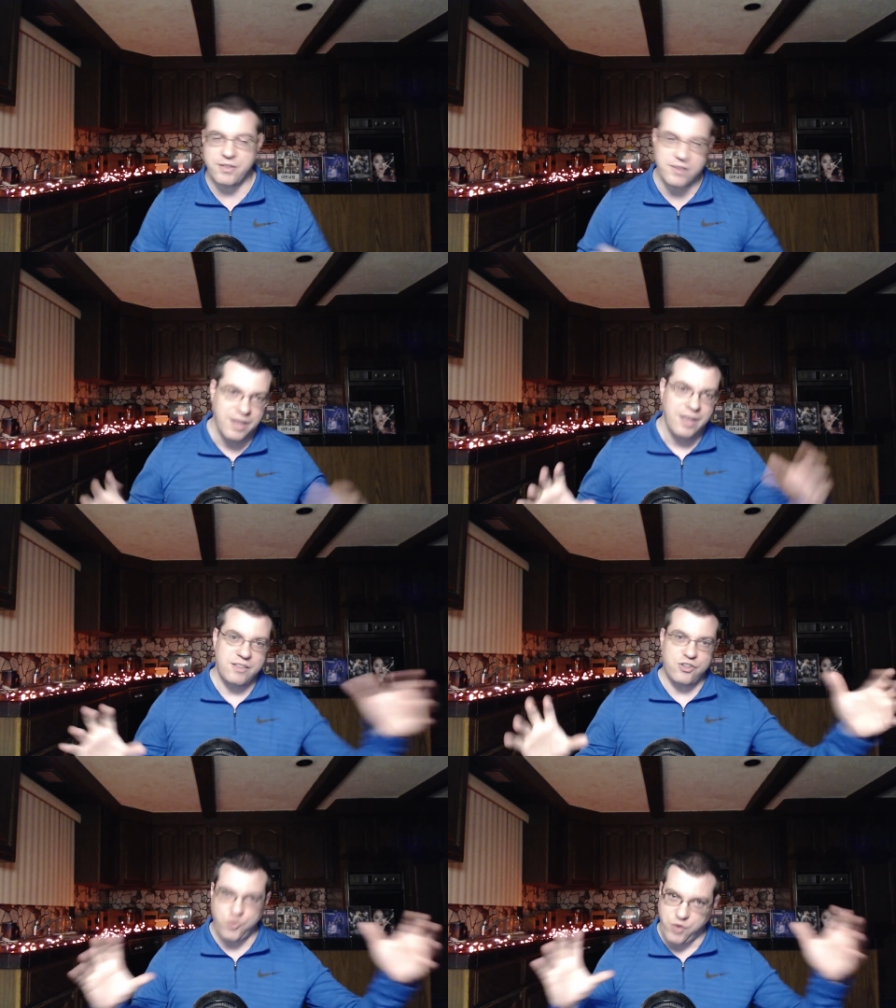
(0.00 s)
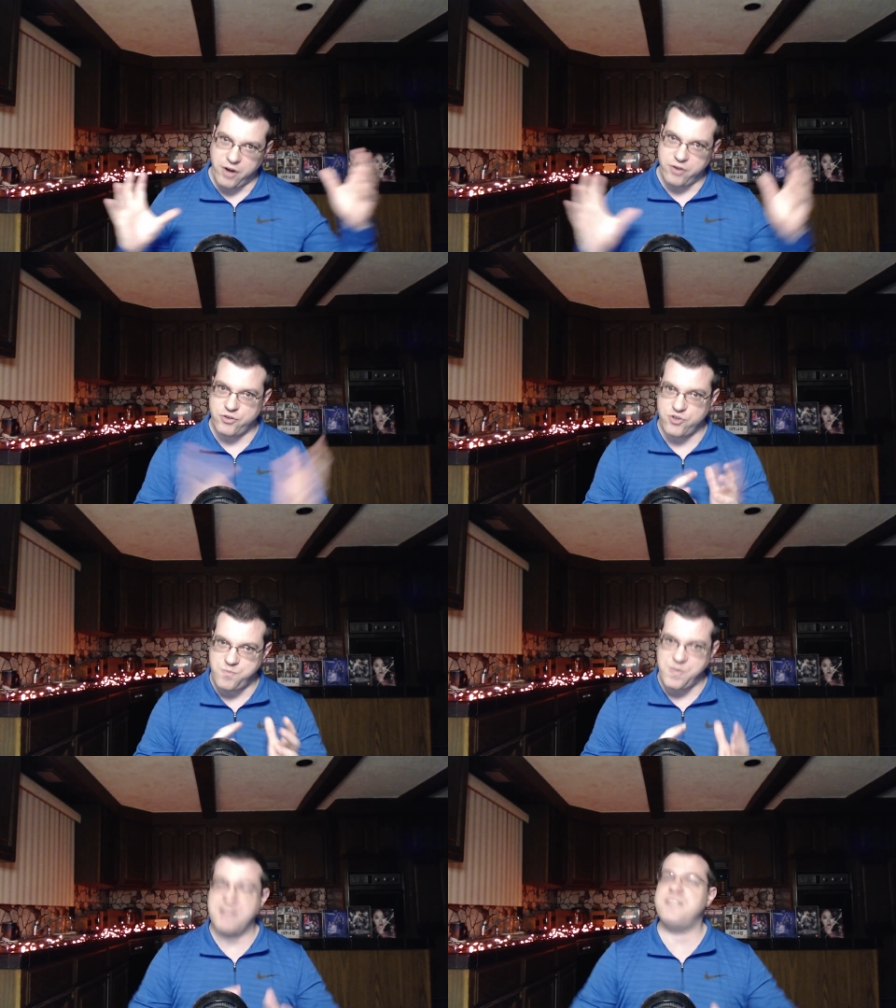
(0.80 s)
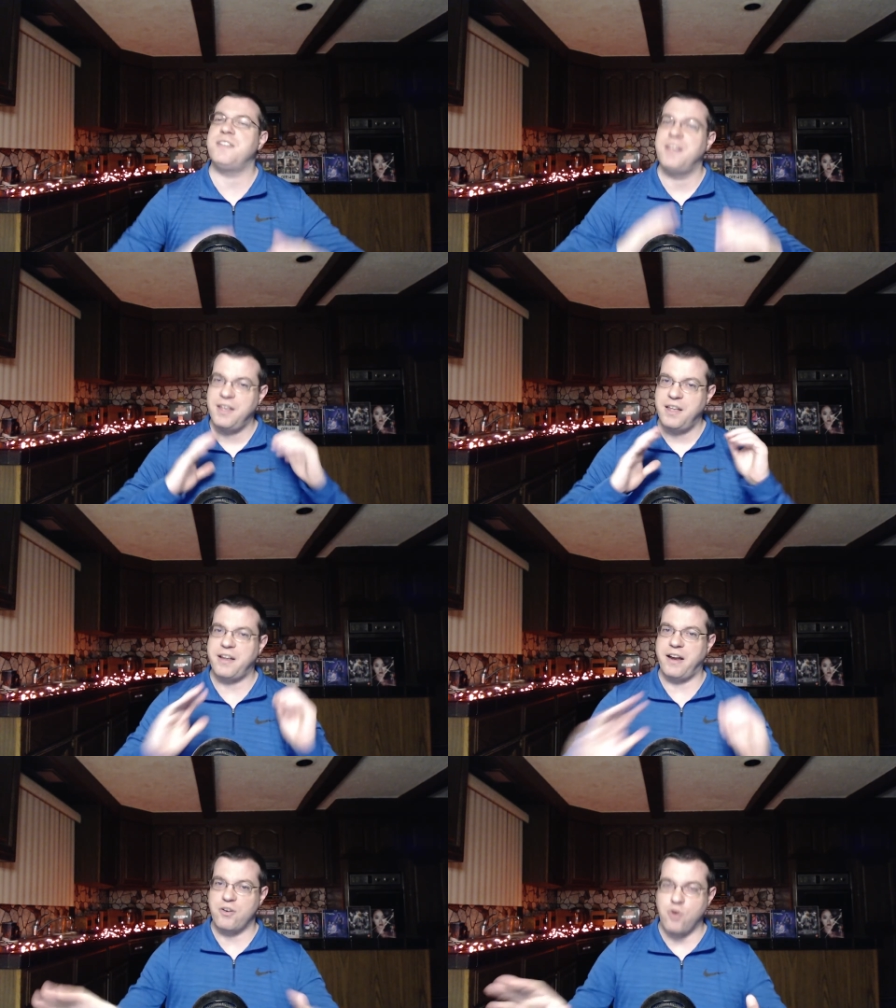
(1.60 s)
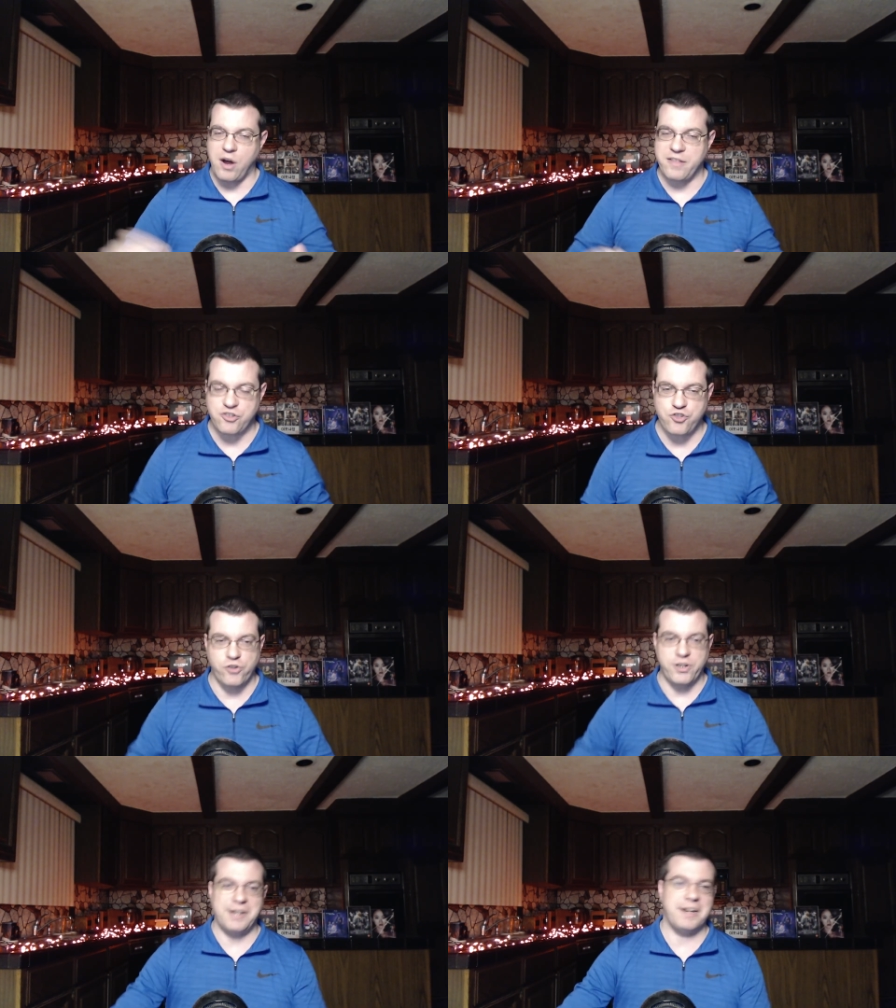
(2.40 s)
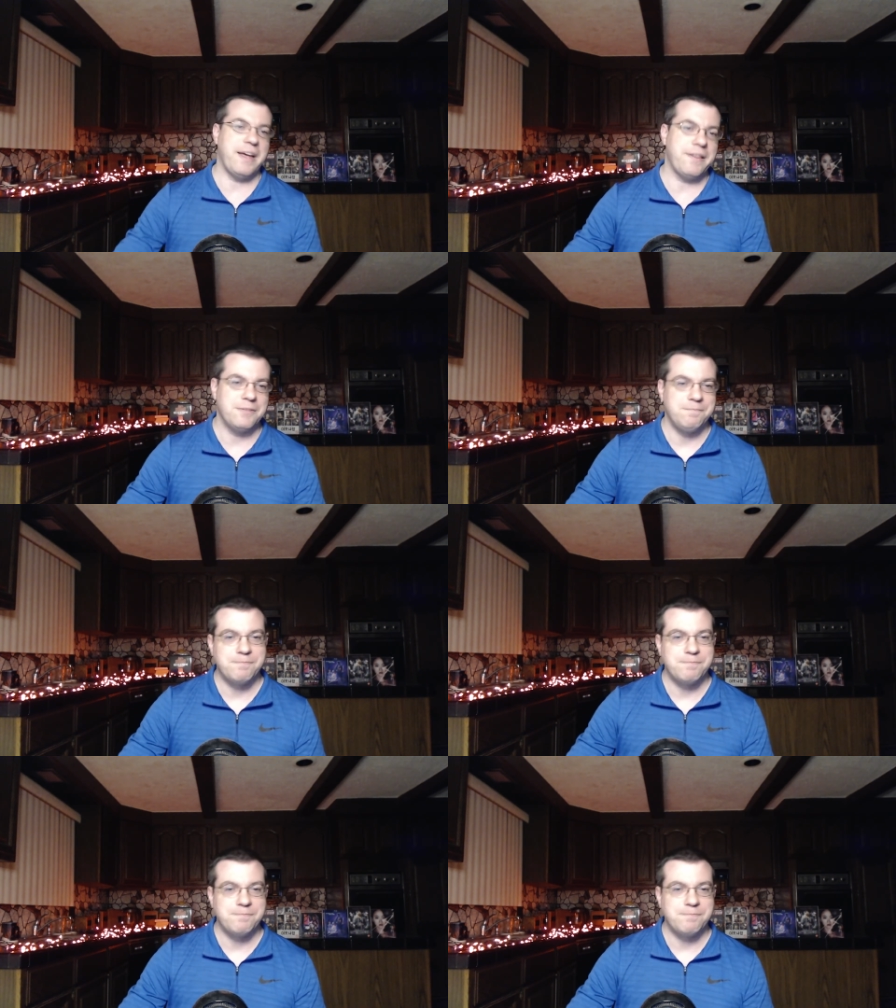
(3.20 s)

And these two characters meet and kind of go on this journey together.